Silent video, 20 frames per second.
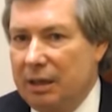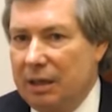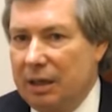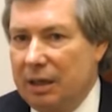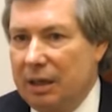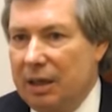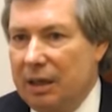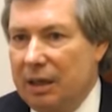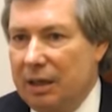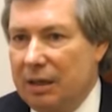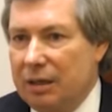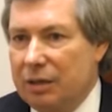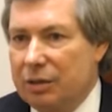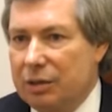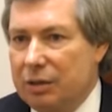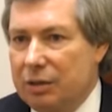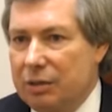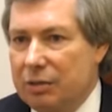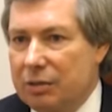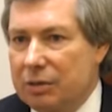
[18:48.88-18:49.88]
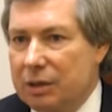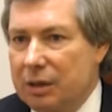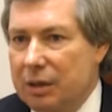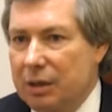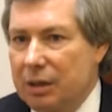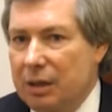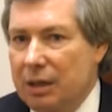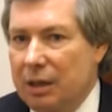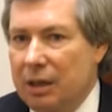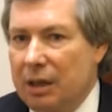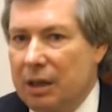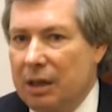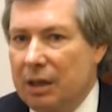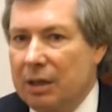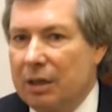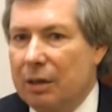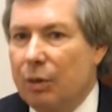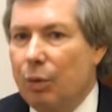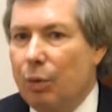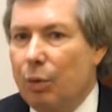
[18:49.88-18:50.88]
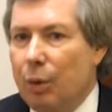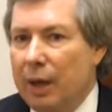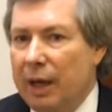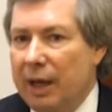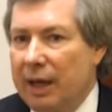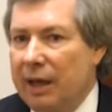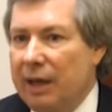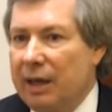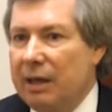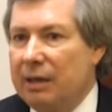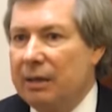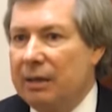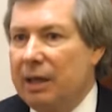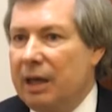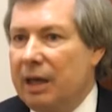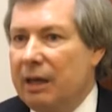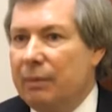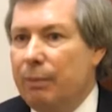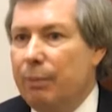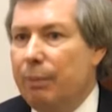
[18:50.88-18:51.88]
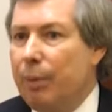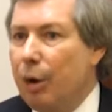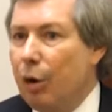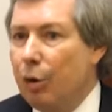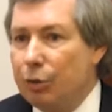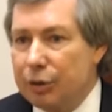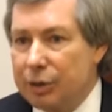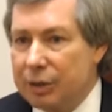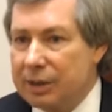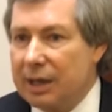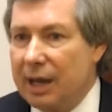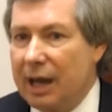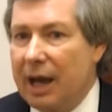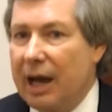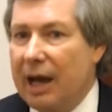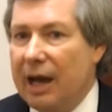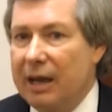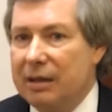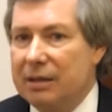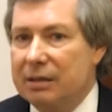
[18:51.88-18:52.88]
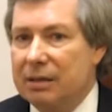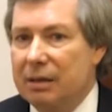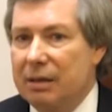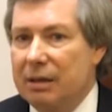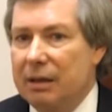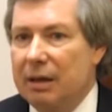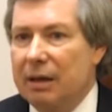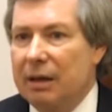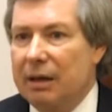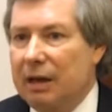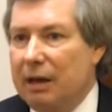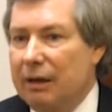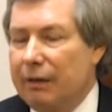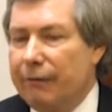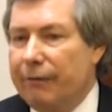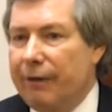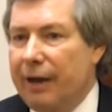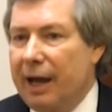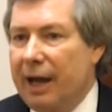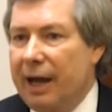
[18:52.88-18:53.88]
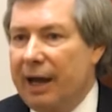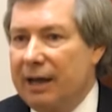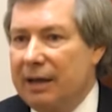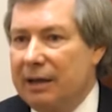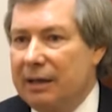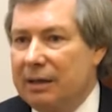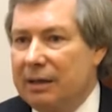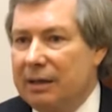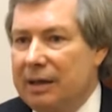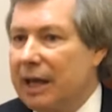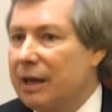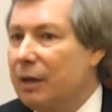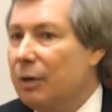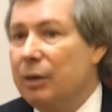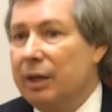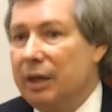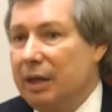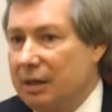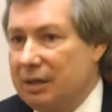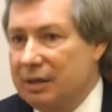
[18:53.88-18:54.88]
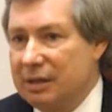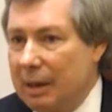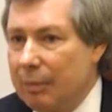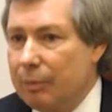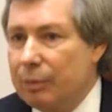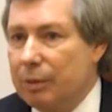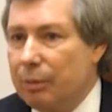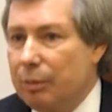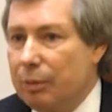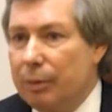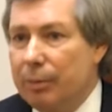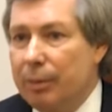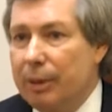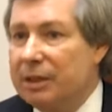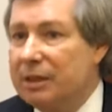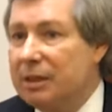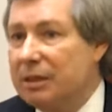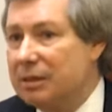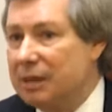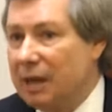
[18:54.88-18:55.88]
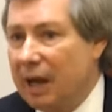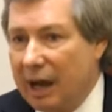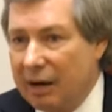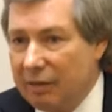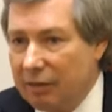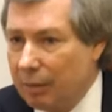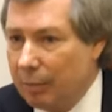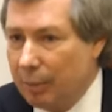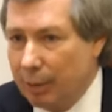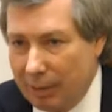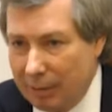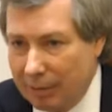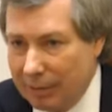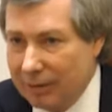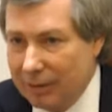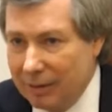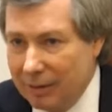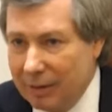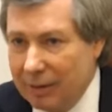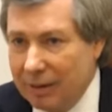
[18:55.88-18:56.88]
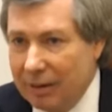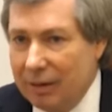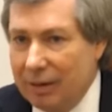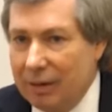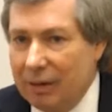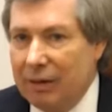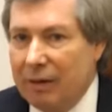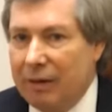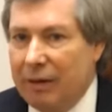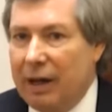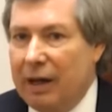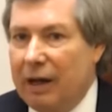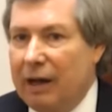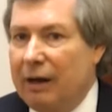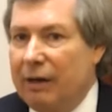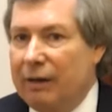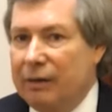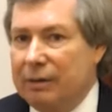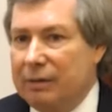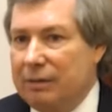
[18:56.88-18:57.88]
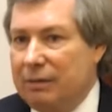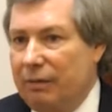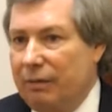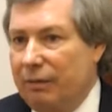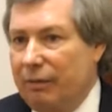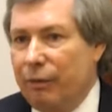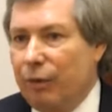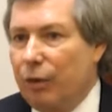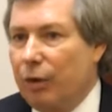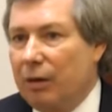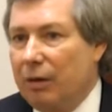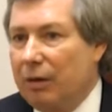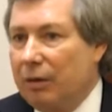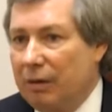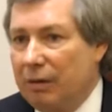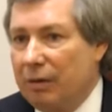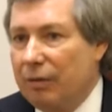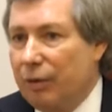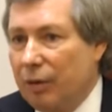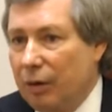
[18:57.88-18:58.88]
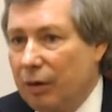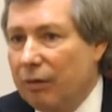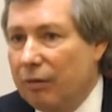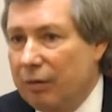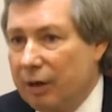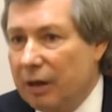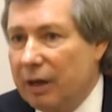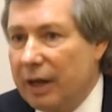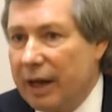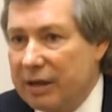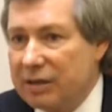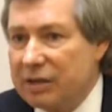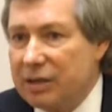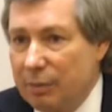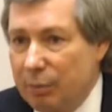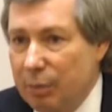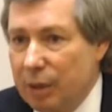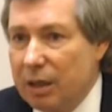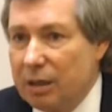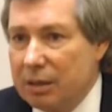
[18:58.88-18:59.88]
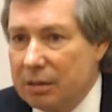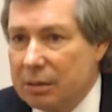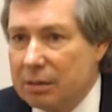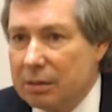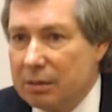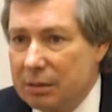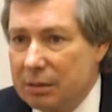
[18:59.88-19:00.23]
key issues in a way that both sides can find not only acceptable, but desirable for a real lasting peace?